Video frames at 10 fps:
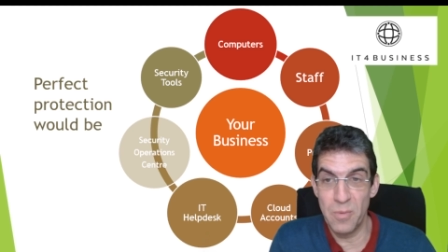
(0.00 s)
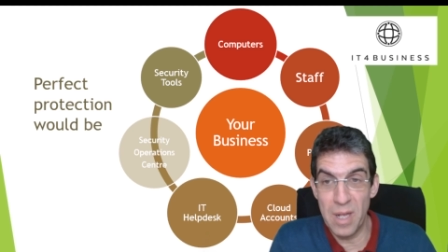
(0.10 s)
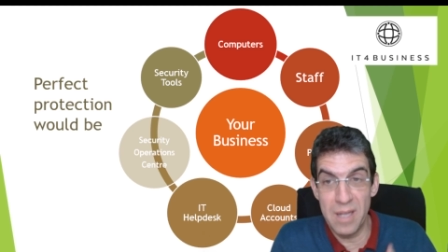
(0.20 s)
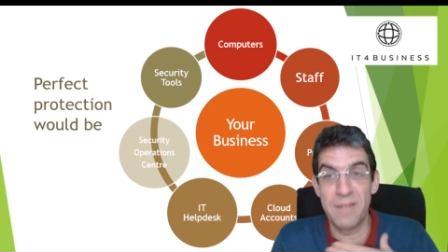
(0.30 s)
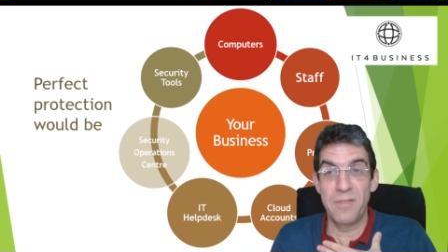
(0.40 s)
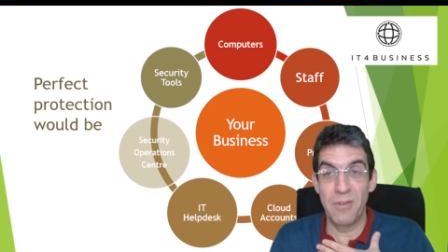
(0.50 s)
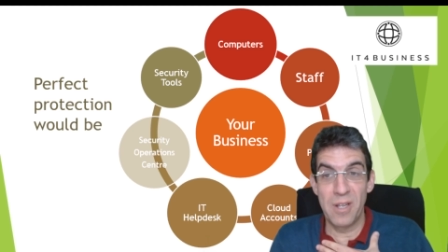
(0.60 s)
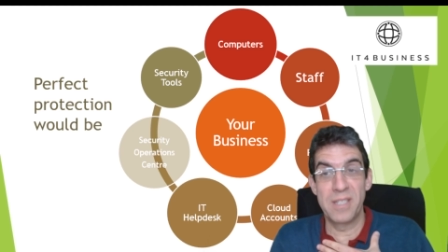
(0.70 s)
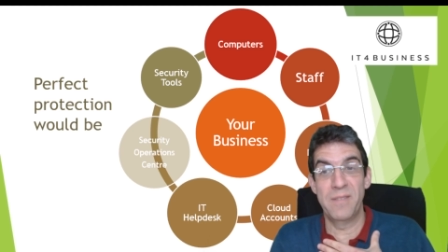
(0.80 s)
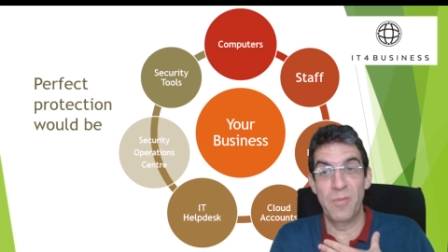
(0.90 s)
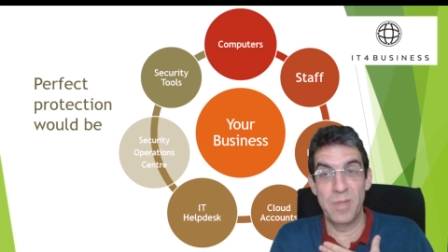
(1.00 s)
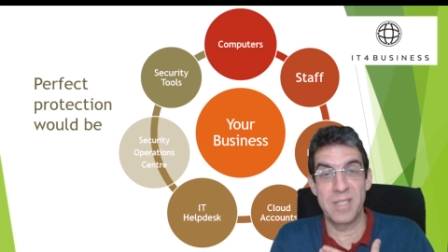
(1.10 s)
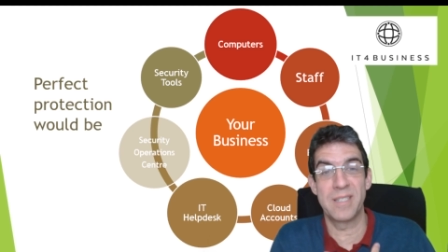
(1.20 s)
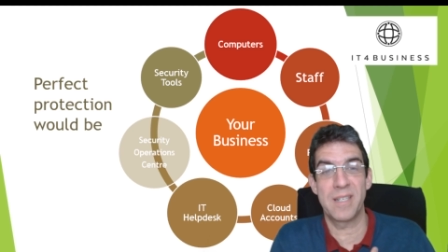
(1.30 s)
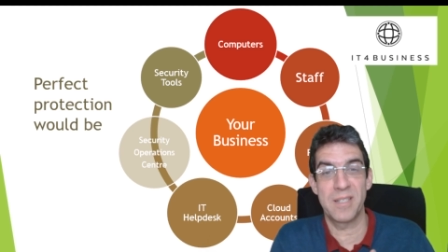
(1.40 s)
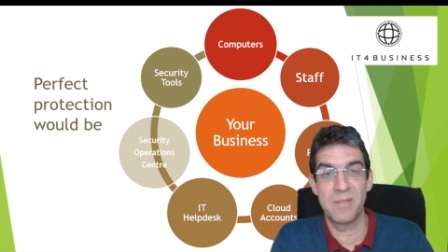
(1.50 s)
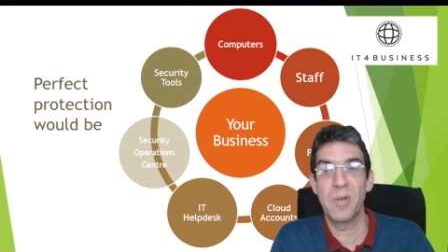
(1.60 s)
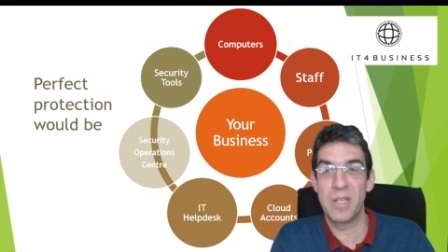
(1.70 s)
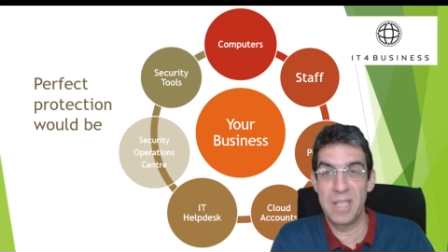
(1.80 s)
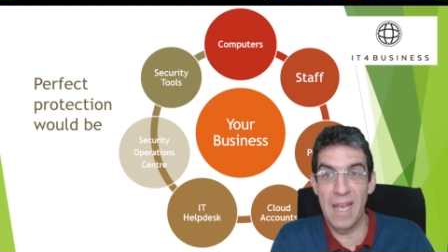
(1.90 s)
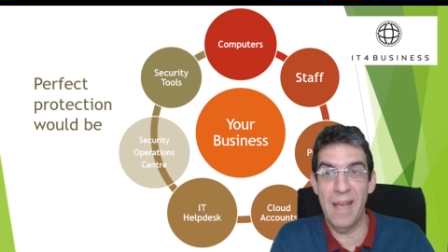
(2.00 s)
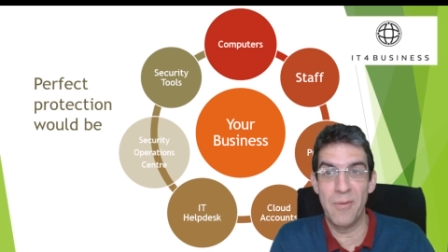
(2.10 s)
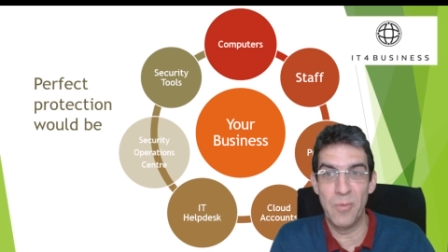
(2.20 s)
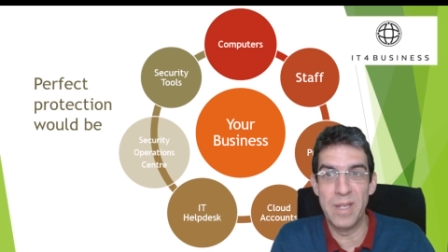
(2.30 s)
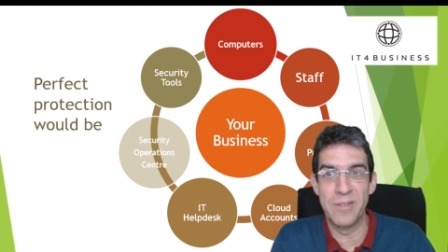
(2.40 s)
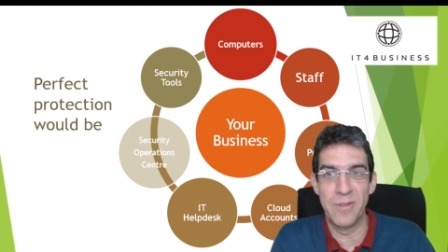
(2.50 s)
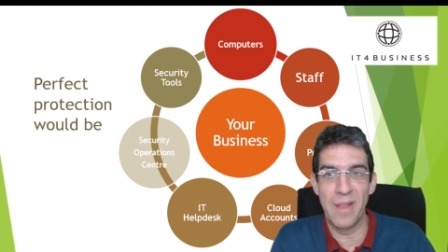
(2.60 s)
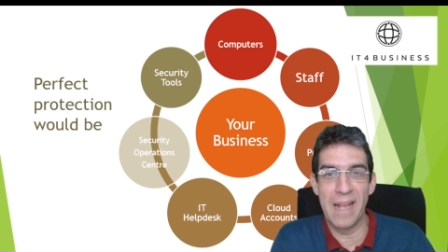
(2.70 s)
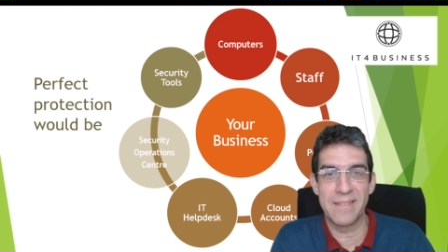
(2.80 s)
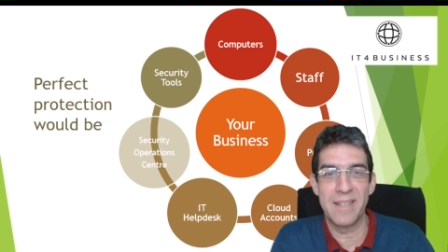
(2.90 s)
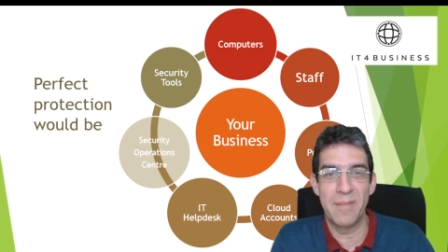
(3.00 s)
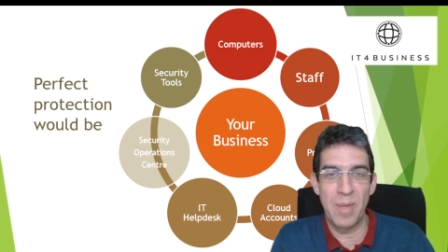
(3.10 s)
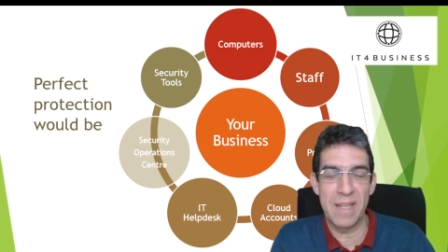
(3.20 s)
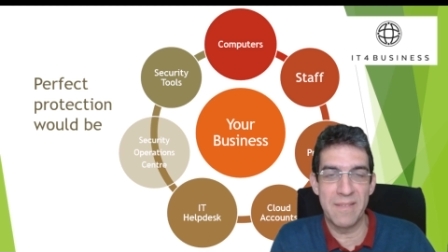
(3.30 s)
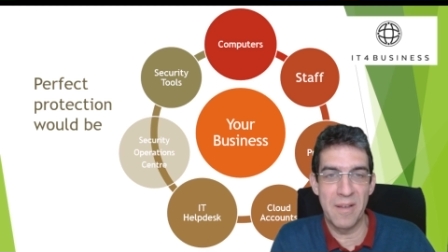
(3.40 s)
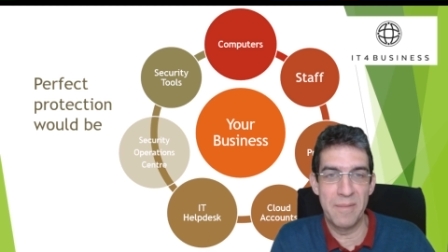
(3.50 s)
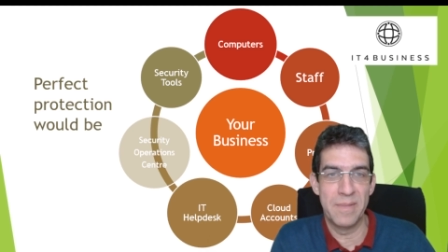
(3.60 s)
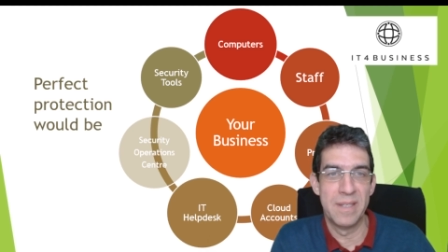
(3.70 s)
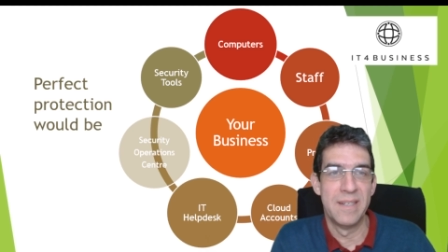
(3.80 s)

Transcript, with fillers: Well, if you're an IT for Business customer, yeah, we do that big time.